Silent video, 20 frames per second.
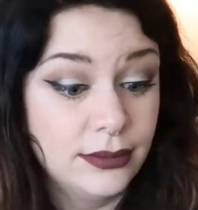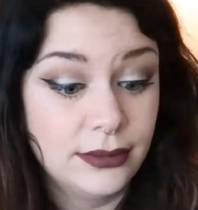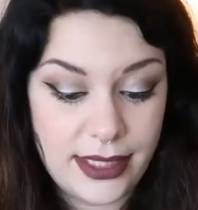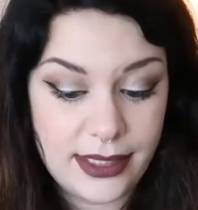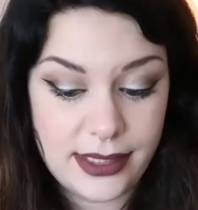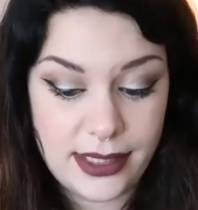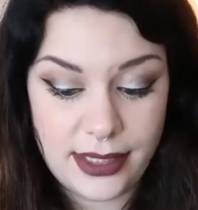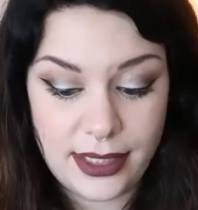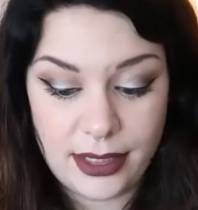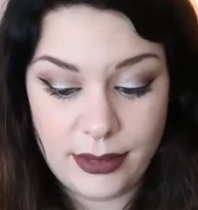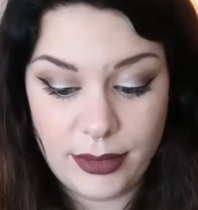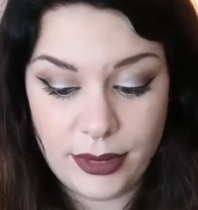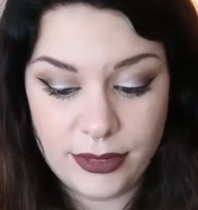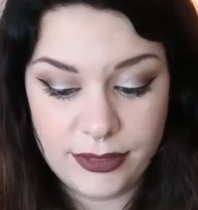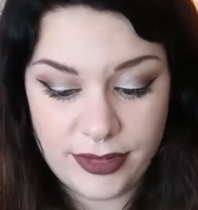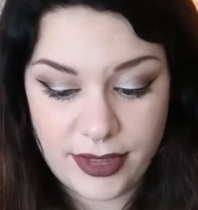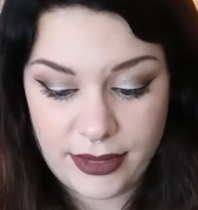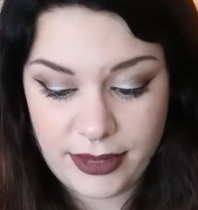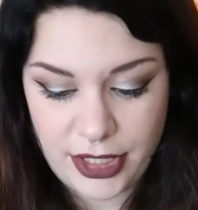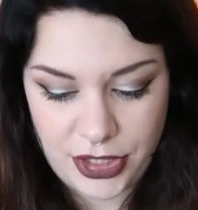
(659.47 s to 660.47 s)
Can't say that about
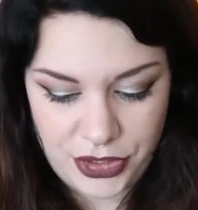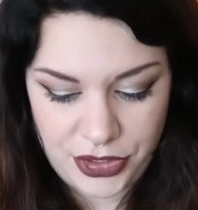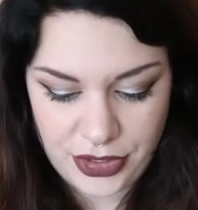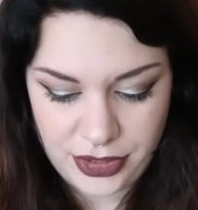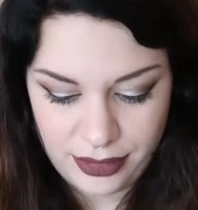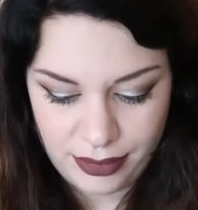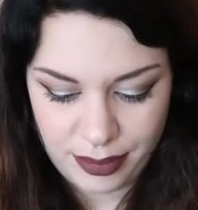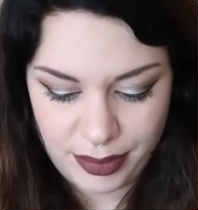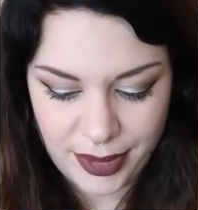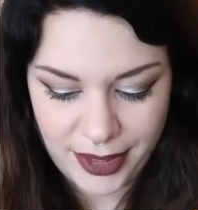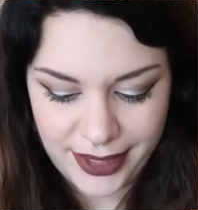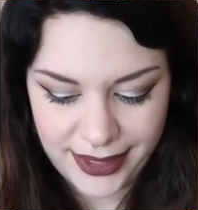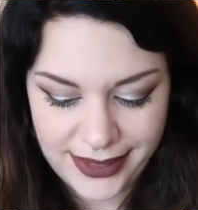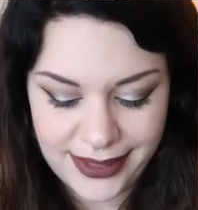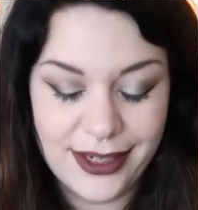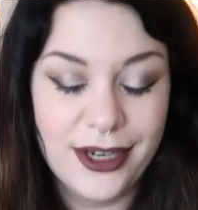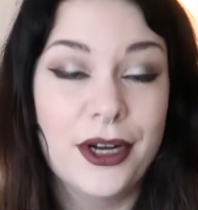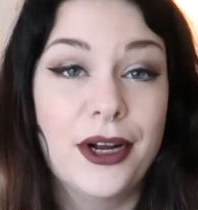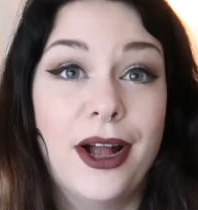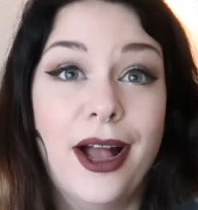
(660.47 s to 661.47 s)
her foundation,
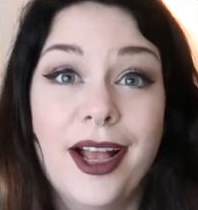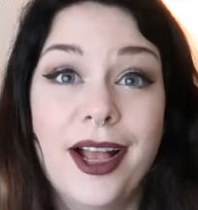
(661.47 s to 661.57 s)
but her